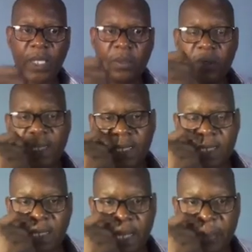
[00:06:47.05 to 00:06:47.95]
the next
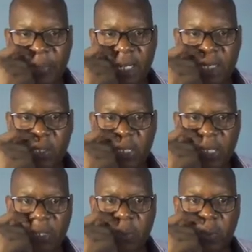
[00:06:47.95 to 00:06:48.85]
step
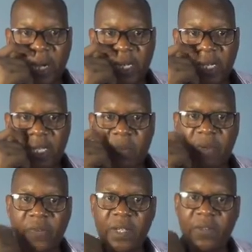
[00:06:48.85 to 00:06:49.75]
is to calculate the
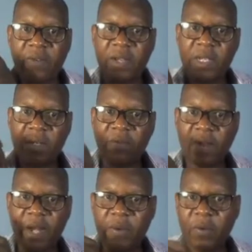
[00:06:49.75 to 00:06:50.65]
preference variation
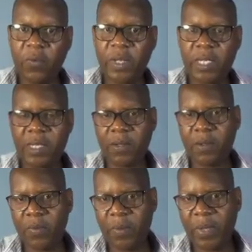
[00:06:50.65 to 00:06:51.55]
value, which
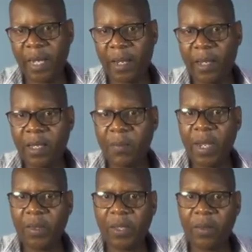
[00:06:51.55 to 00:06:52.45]
will be calculated
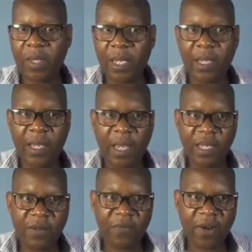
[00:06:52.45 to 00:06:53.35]
by taking
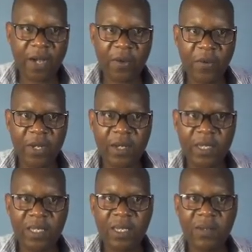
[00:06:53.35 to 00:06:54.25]
each value in
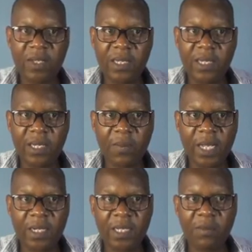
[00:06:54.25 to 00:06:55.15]
this decision
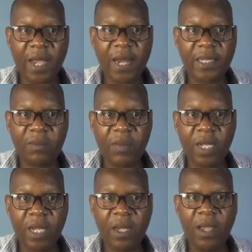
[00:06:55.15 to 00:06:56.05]
matrix minus
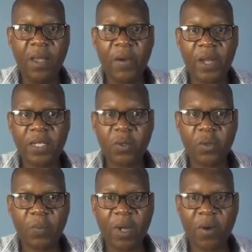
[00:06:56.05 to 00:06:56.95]
mean raised to
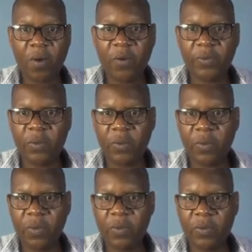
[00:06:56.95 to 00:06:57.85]
the power of 2.
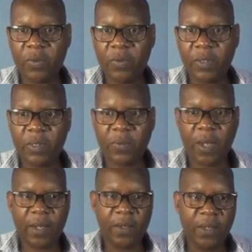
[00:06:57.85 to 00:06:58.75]
This
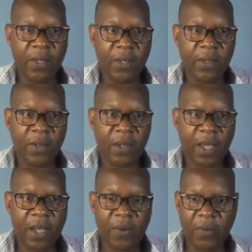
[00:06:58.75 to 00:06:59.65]
one.
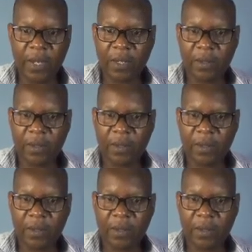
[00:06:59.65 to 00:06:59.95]
Now I